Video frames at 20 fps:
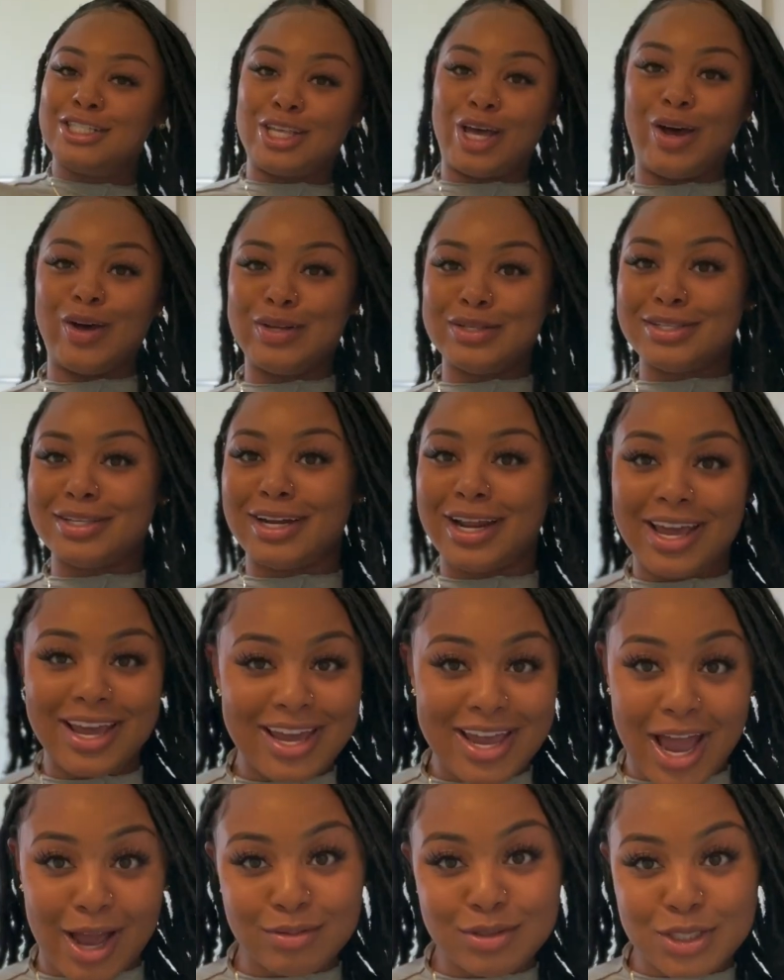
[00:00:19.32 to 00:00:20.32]
So
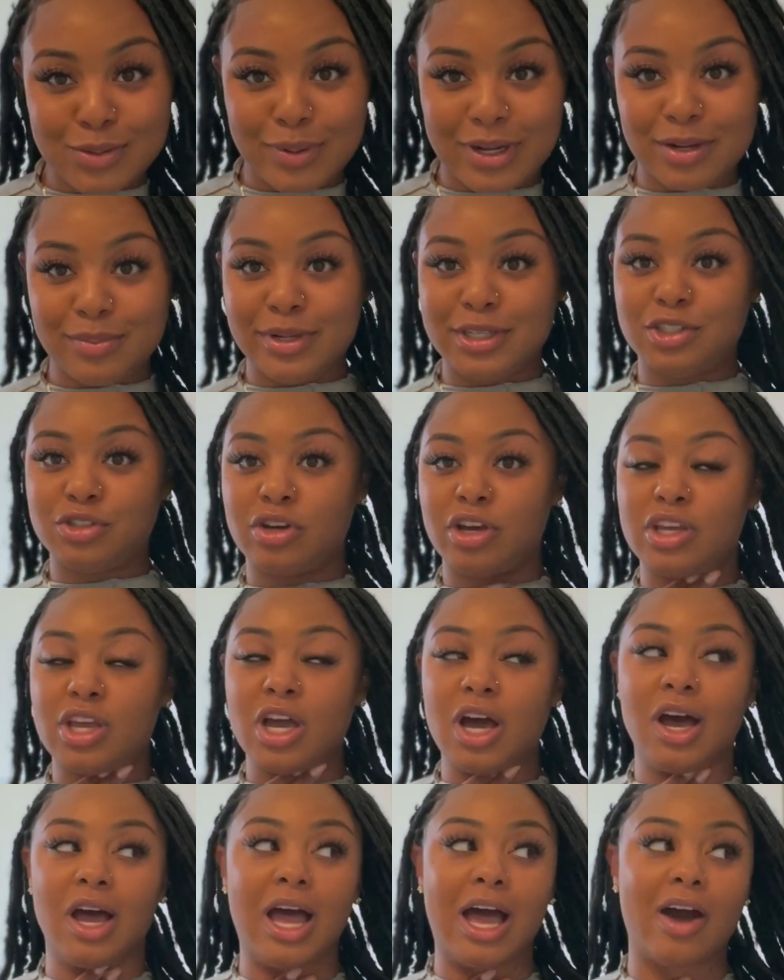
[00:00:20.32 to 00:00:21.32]
today, I'm just about to be showing
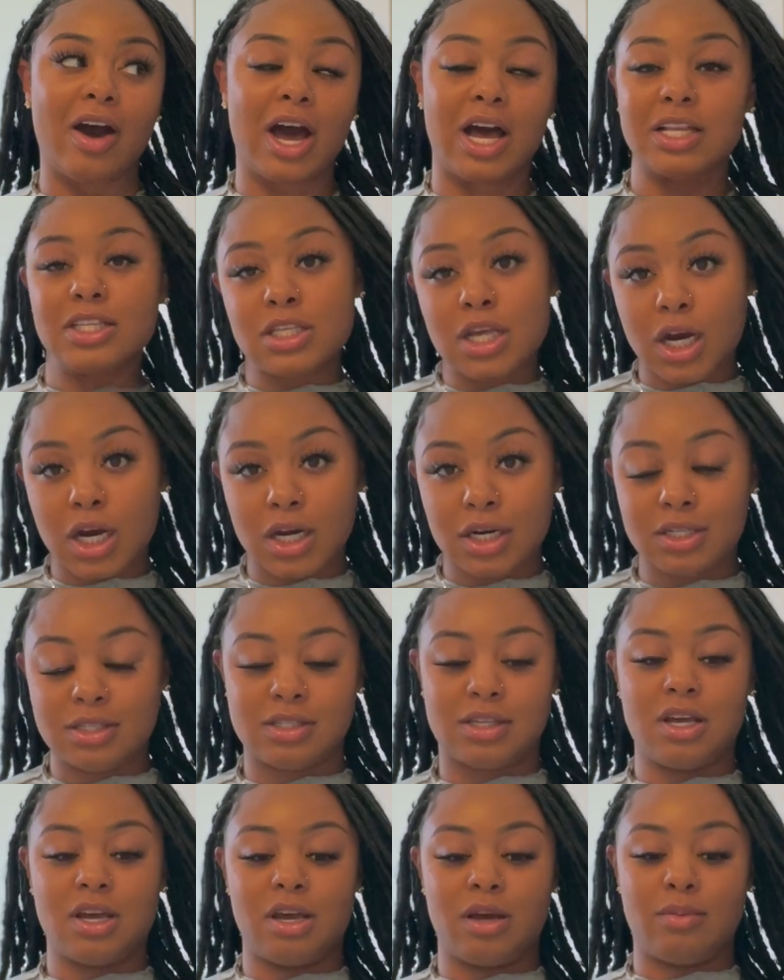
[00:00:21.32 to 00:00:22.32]
y'all how I turned
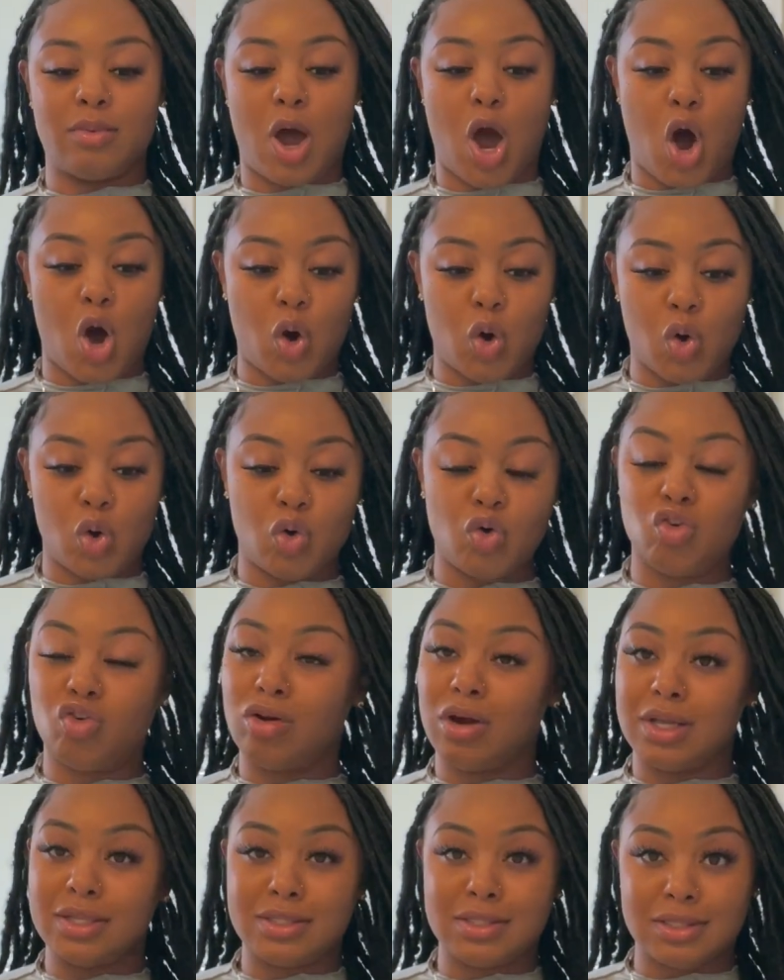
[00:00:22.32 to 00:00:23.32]
some old,
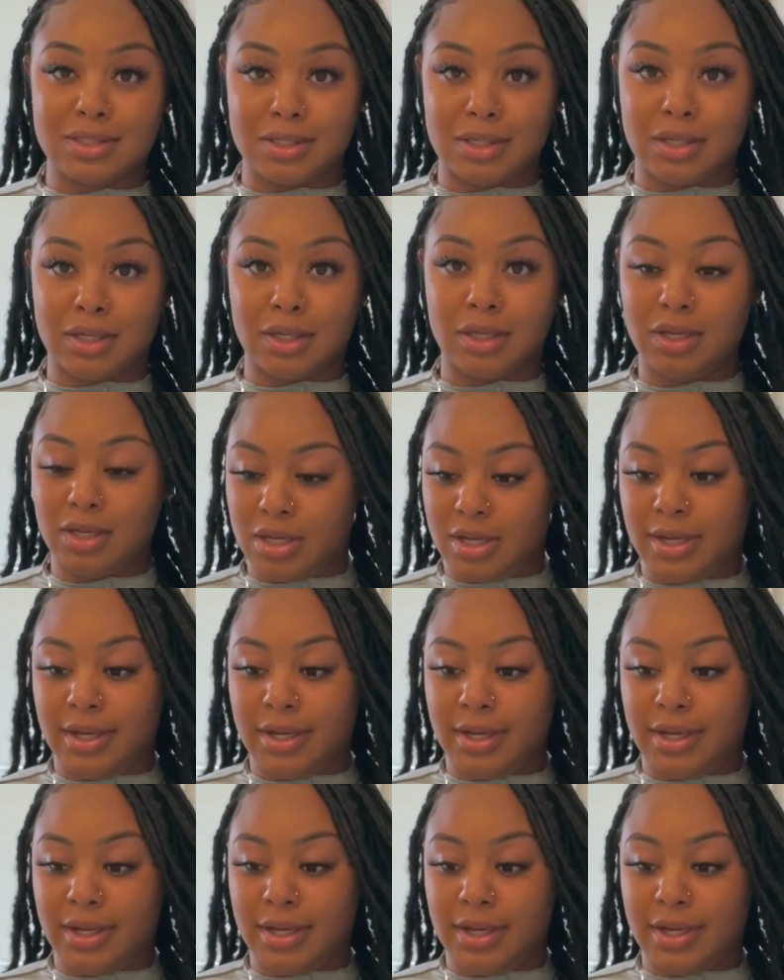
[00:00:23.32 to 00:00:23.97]
crusty,